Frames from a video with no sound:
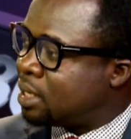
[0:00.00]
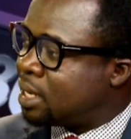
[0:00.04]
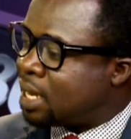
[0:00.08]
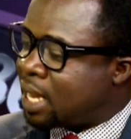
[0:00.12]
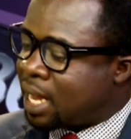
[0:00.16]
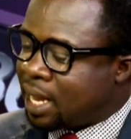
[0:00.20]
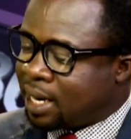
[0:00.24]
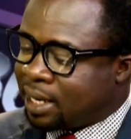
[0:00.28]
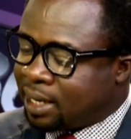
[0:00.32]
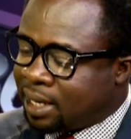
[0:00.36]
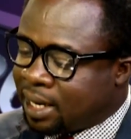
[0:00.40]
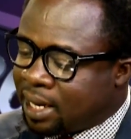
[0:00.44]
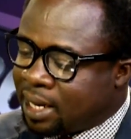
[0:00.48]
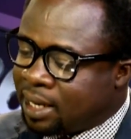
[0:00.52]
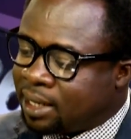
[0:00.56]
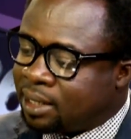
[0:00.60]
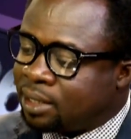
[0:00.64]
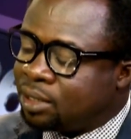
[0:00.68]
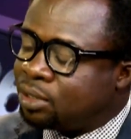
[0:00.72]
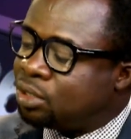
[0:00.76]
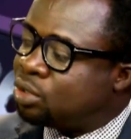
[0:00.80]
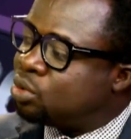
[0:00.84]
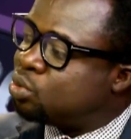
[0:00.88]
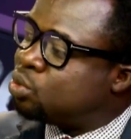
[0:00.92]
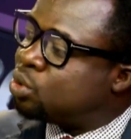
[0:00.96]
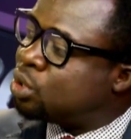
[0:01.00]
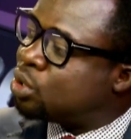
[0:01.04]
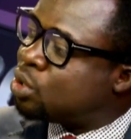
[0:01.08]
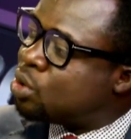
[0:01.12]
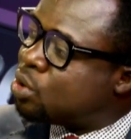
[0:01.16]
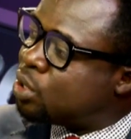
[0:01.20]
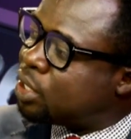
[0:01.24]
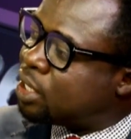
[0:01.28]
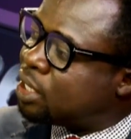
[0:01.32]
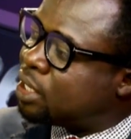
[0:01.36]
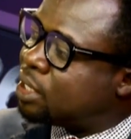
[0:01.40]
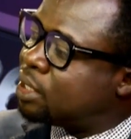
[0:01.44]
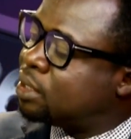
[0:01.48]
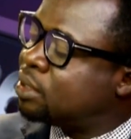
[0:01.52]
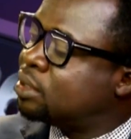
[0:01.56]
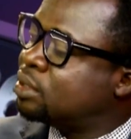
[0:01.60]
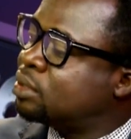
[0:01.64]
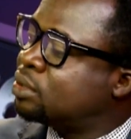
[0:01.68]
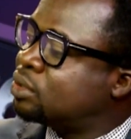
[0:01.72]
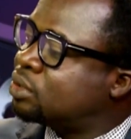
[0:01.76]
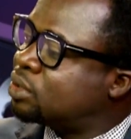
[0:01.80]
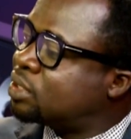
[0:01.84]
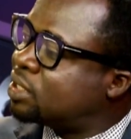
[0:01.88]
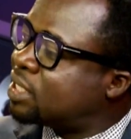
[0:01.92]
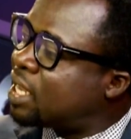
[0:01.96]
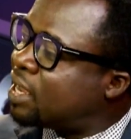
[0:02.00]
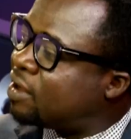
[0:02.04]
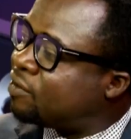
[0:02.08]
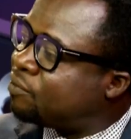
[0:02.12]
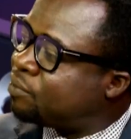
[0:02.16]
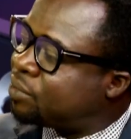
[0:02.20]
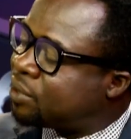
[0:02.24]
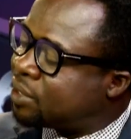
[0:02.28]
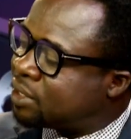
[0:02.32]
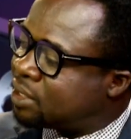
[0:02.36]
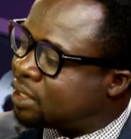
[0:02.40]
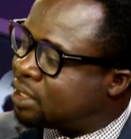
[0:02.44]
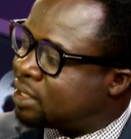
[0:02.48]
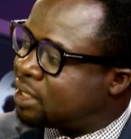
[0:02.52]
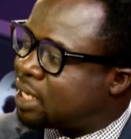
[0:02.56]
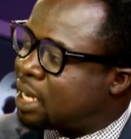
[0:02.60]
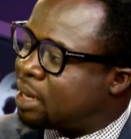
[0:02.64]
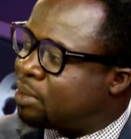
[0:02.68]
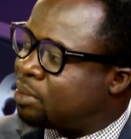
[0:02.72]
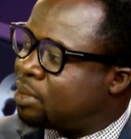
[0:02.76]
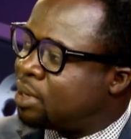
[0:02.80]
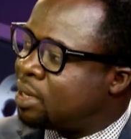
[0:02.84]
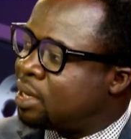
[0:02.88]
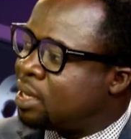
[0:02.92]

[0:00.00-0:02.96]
And then you will go in to serve prison time.